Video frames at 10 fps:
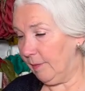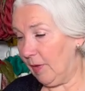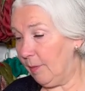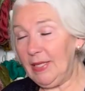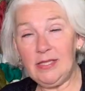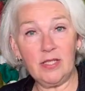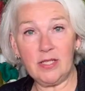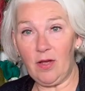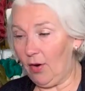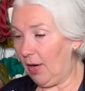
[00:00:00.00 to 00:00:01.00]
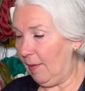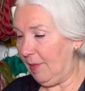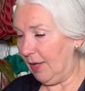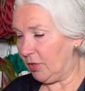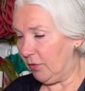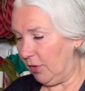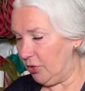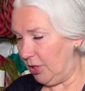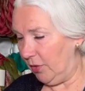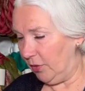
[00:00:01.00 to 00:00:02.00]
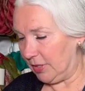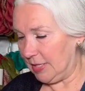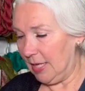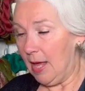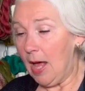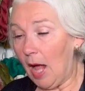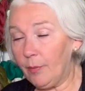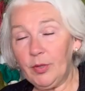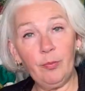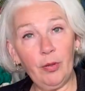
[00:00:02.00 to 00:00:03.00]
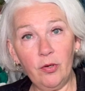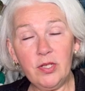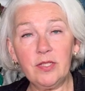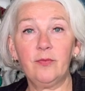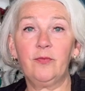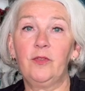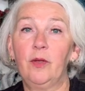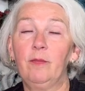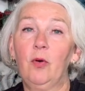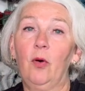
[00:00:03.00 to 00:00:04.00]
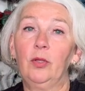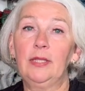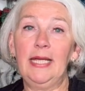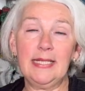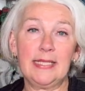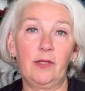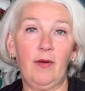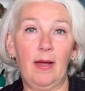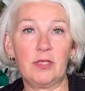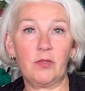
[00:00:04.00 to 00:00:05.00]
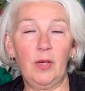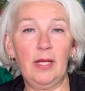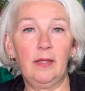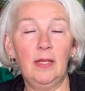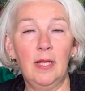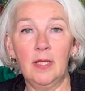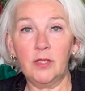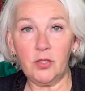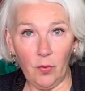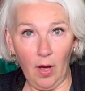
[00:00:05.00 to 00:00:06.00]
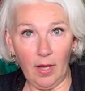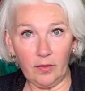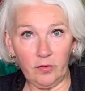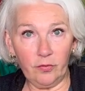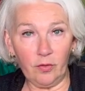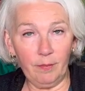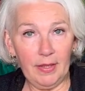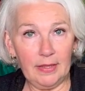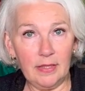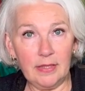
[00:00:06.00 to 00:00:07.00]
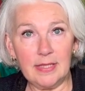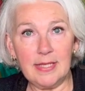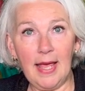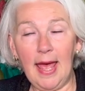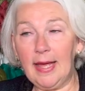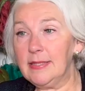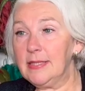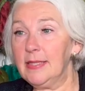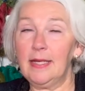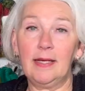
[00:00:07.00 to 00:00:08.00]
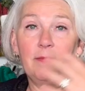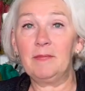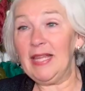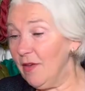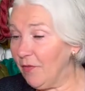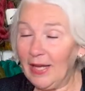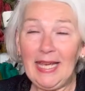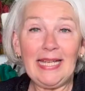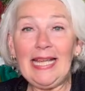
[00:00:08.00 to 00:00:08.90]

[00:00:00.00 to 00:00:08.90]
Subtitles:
opinions are about crochet hooks. I'll put a post of them on Instagram as well, to ask for opinions, and if I get